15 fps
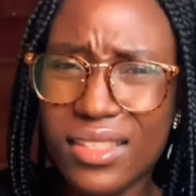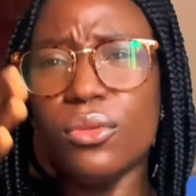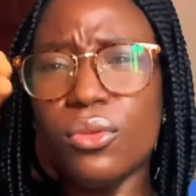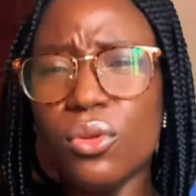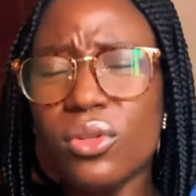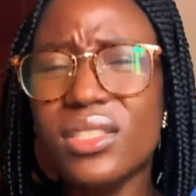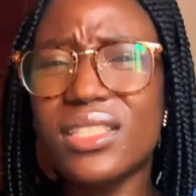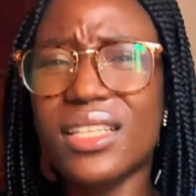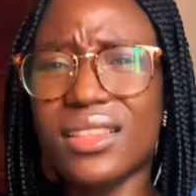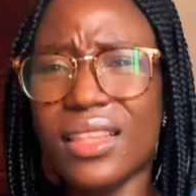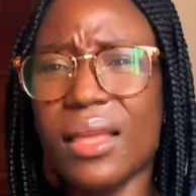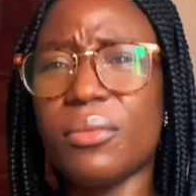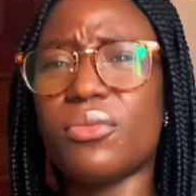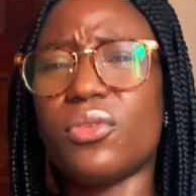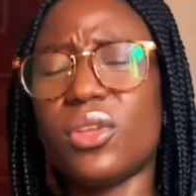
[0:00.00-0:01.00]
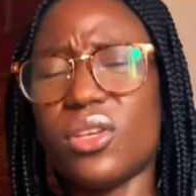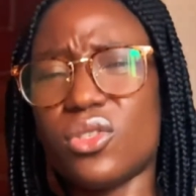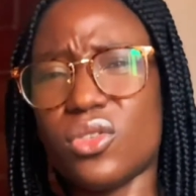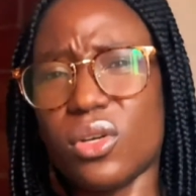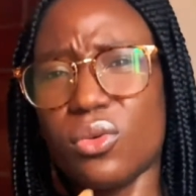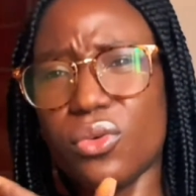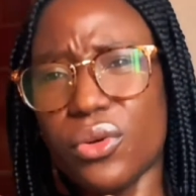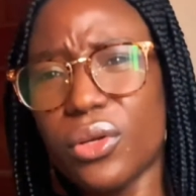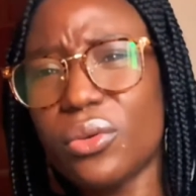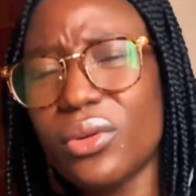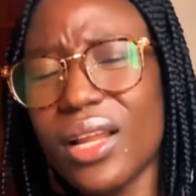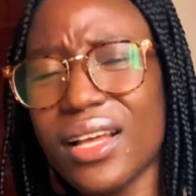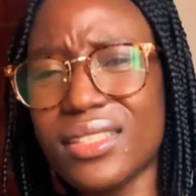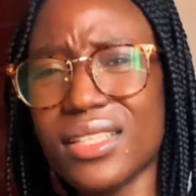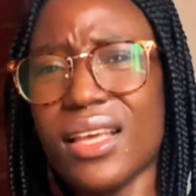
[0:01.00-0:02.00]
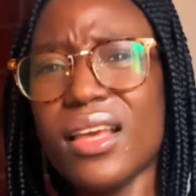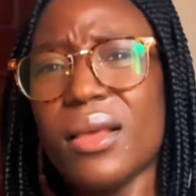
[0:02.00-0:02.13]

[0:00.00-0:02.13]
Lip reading: Note the time for your extracurriculars,